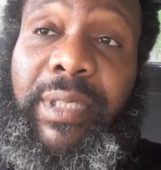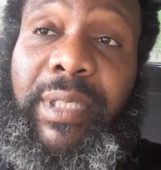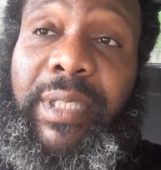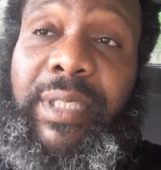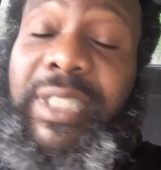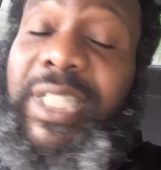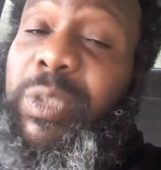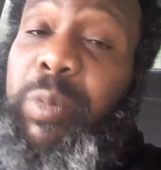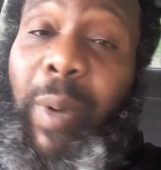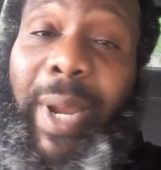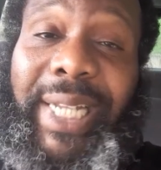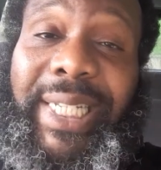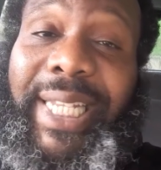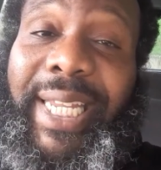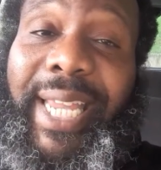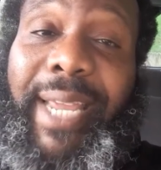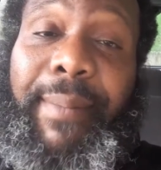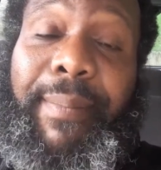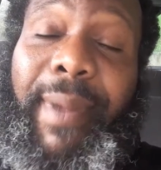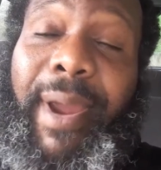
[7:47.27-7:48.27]
just wait to
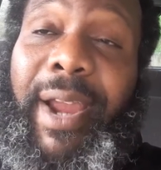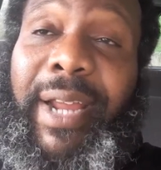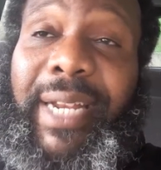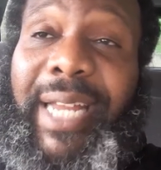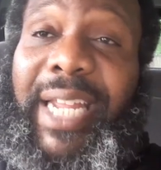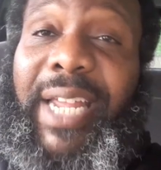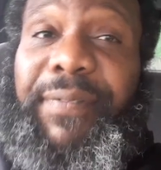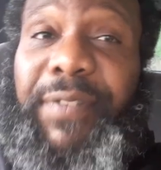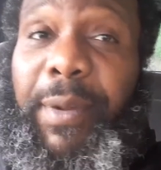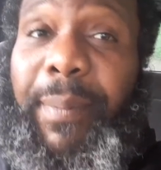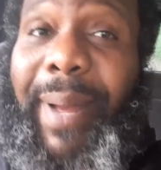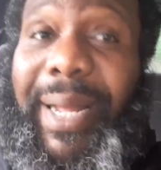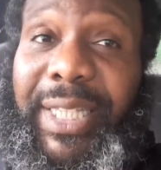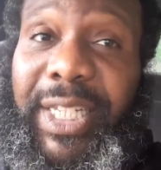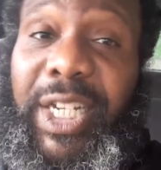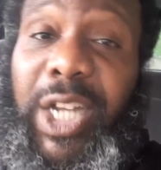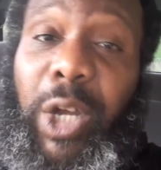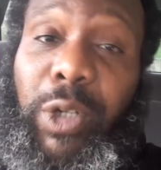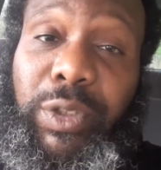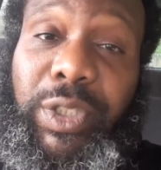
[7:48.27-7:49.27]
get married. Like, if you're about
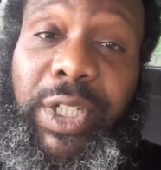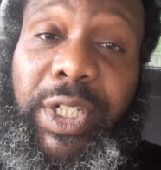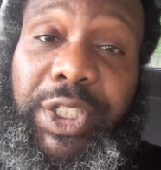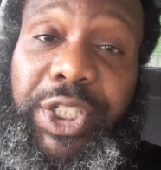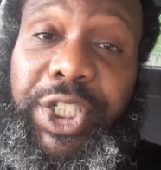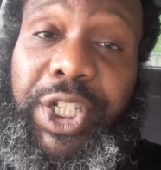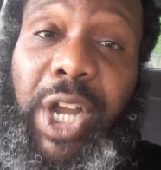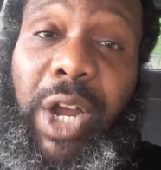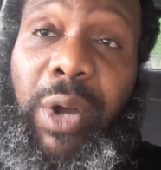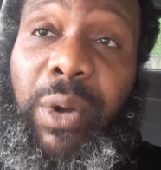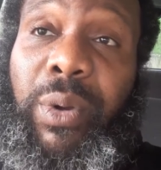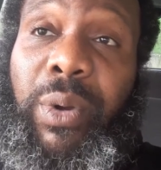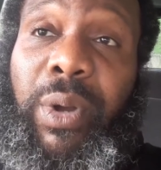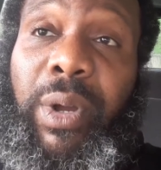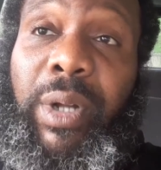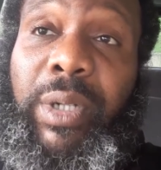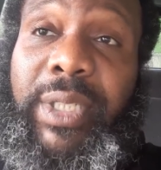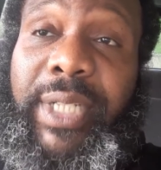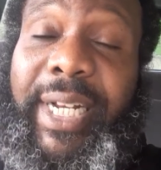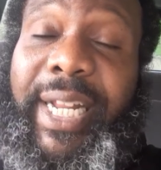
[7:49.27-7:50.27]
to go to the show,
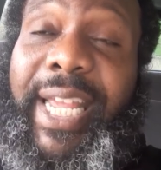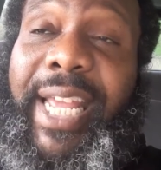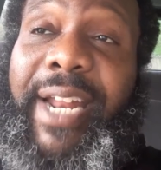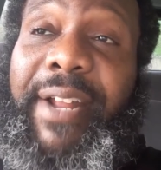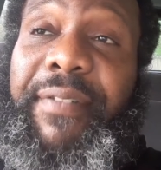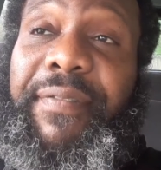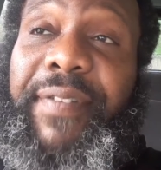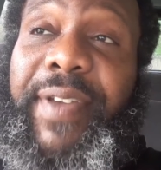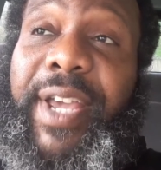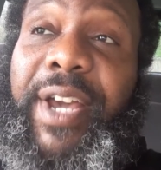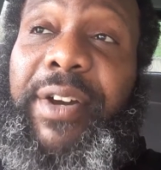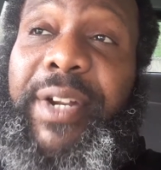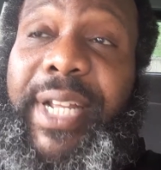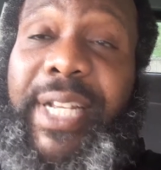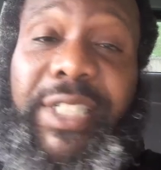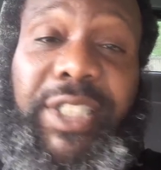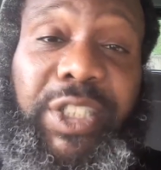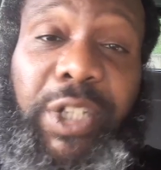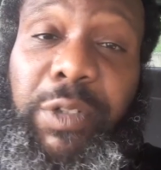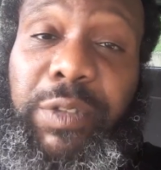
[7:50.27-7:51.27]
to the NFL, the
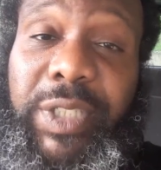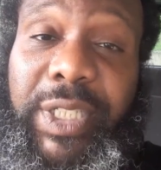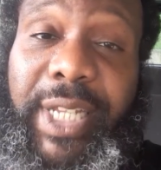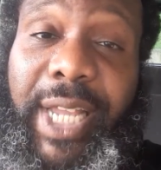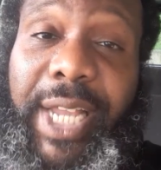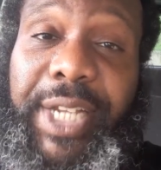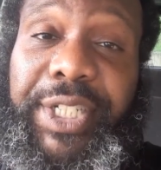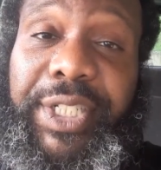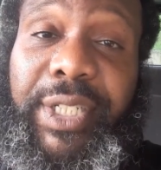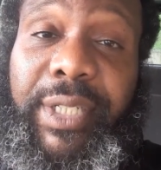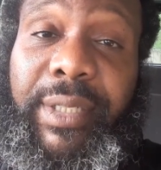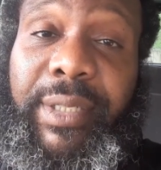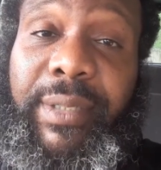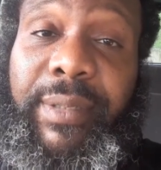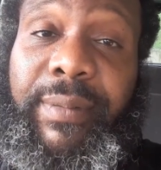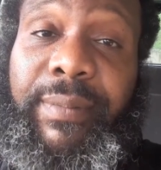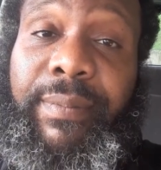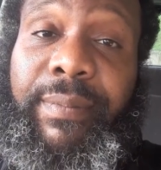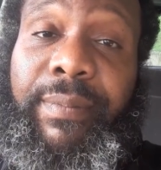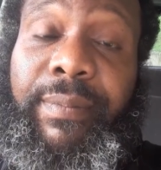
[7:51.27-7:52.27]
association,
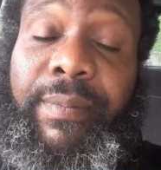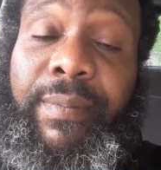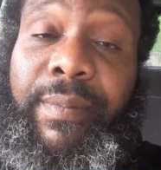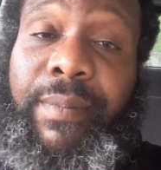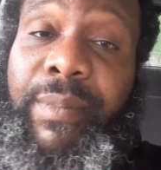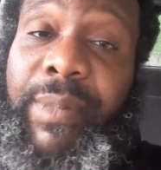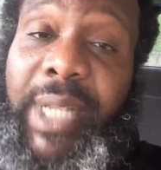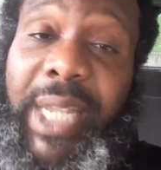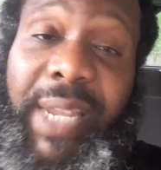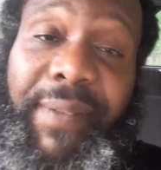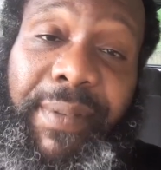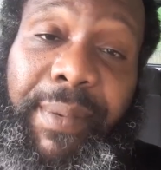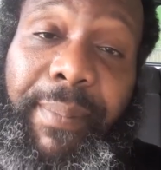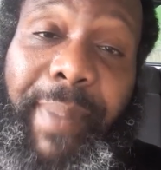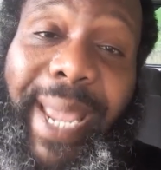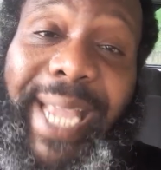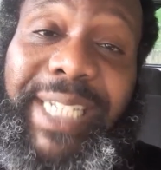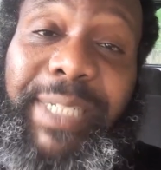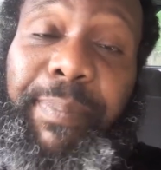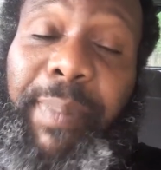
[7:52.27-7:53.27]
even
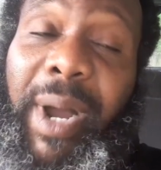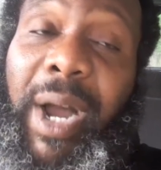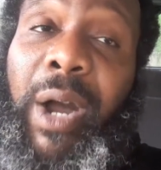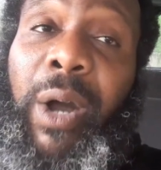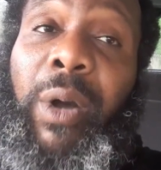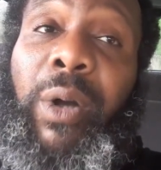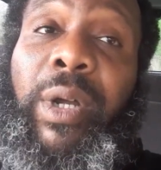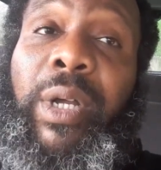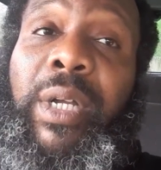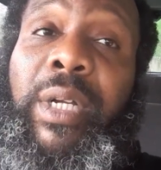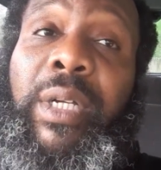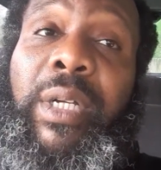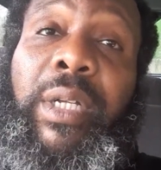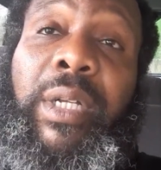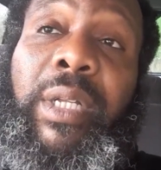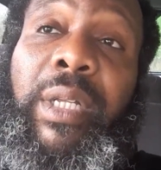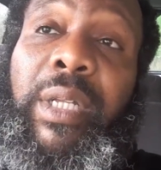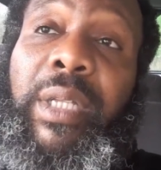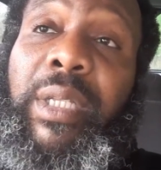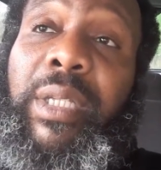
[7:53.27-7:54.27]
baseball,
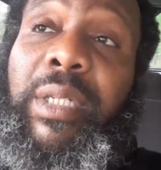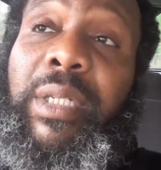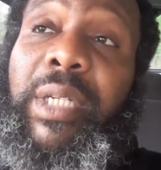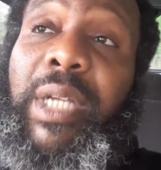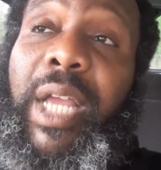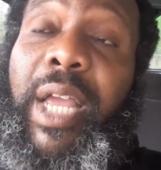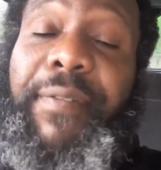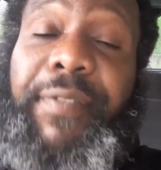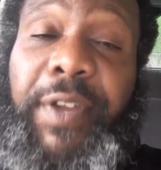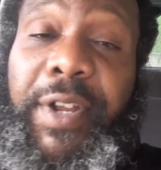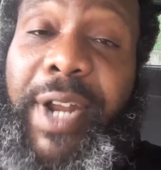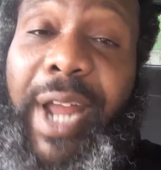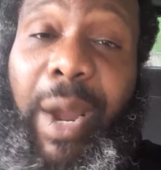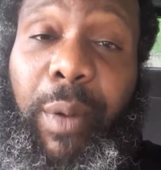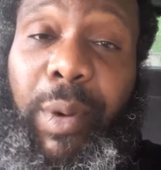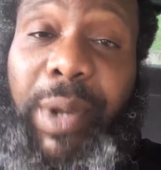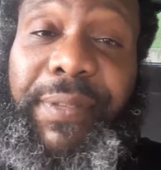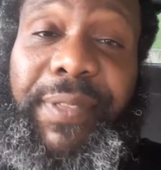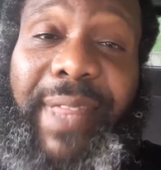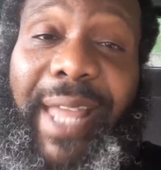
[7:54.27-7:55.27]
if you're not
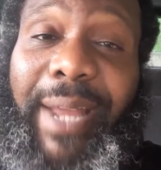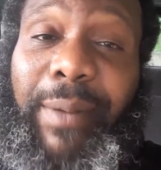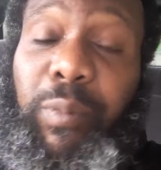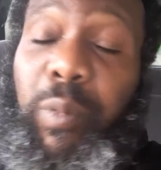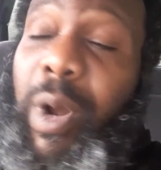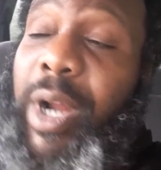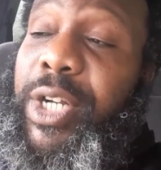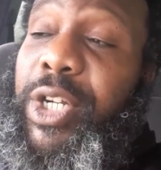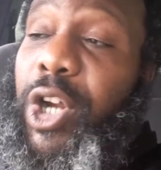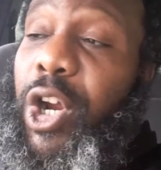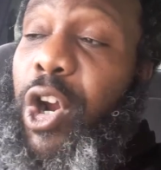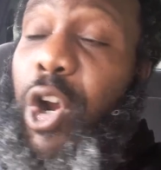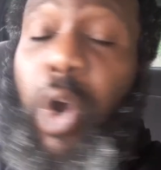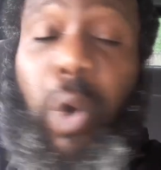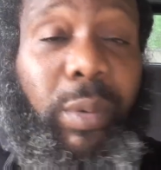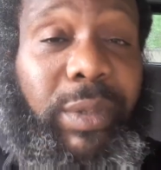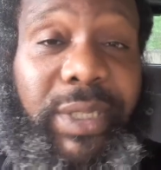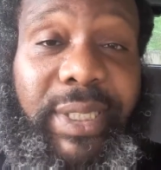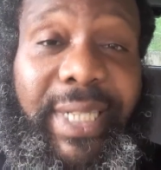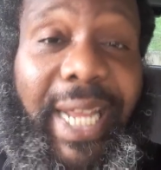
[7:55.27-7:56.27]
with that one girl
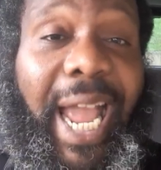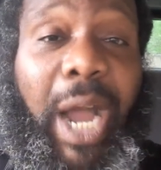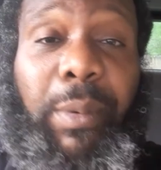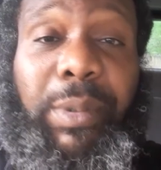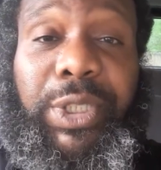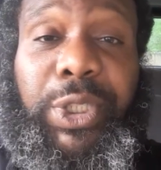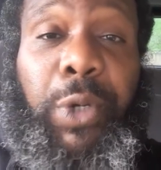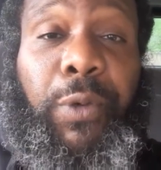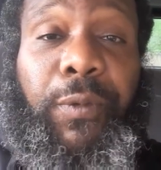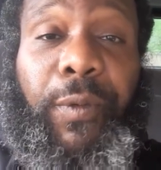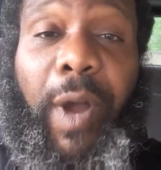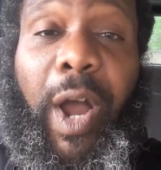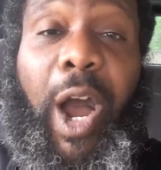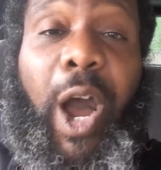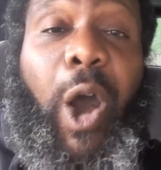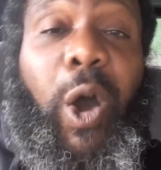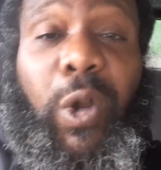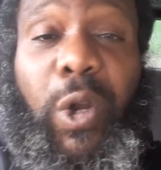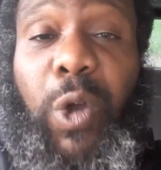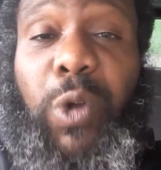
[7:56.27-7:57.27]
who was down with you for
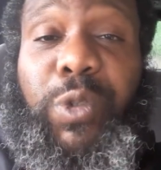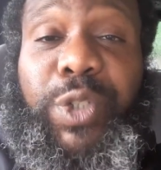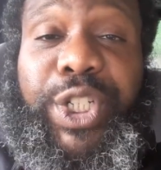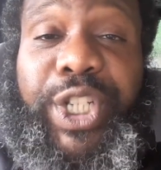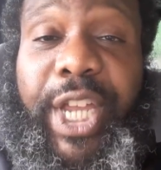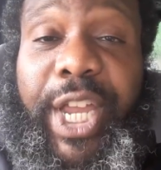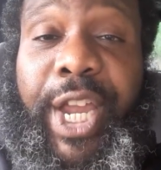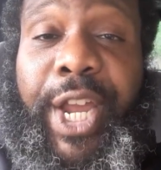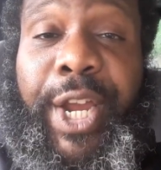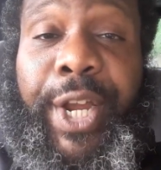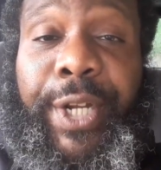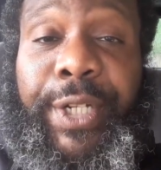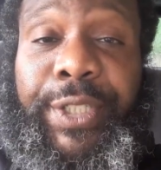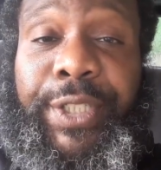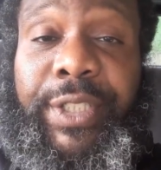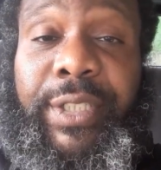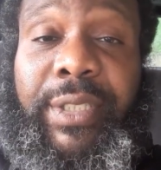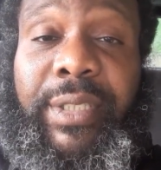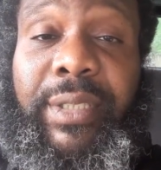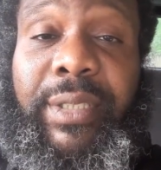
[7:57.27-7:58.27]
all those years,